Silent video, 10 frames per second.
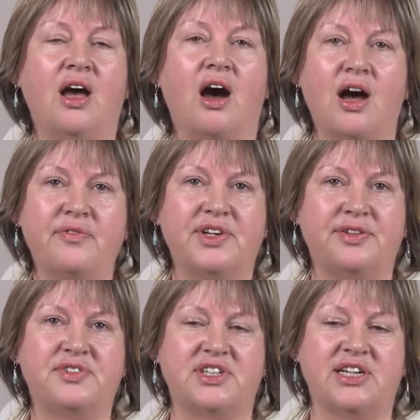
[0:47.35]
I've
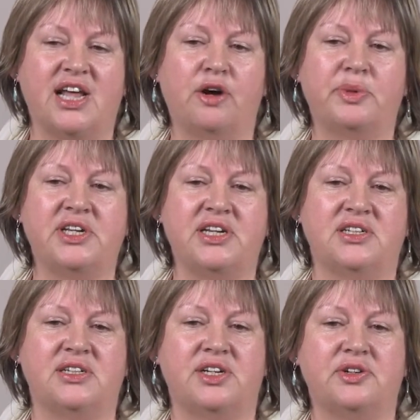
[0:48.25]
lived in Albert
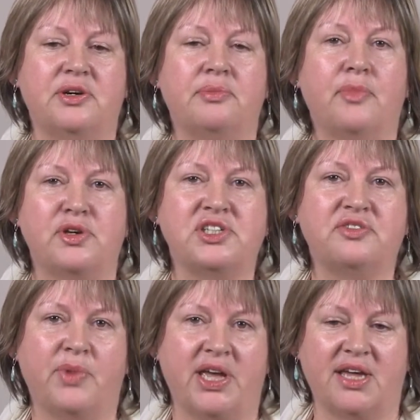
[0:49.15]
Eden area most
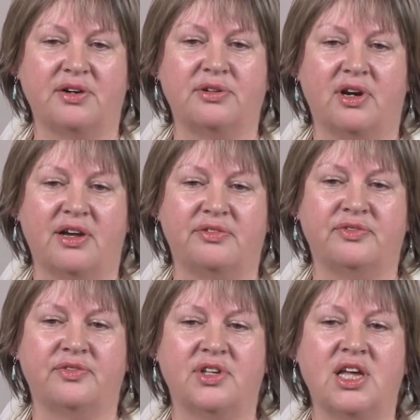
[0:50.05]
of my adult life,
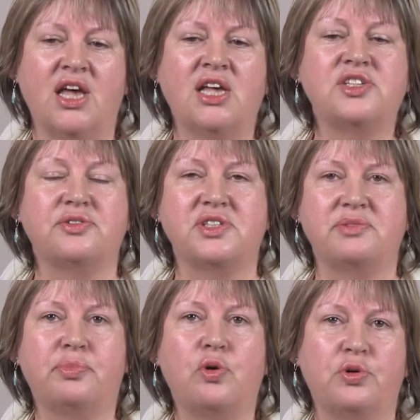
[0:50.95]
so it's
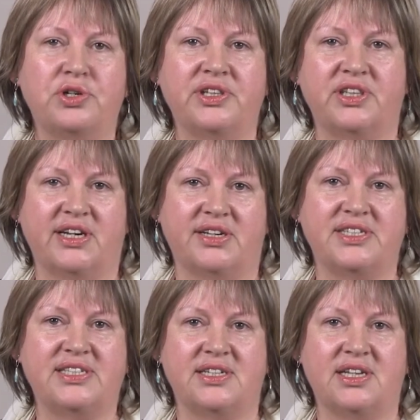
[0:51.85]
important that our
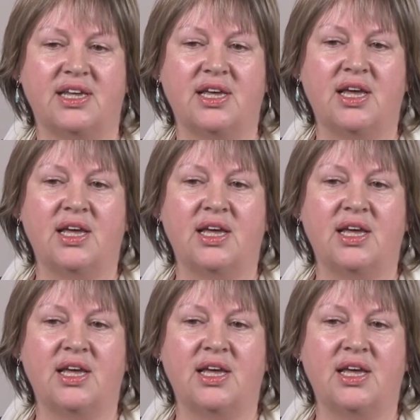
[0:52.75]
city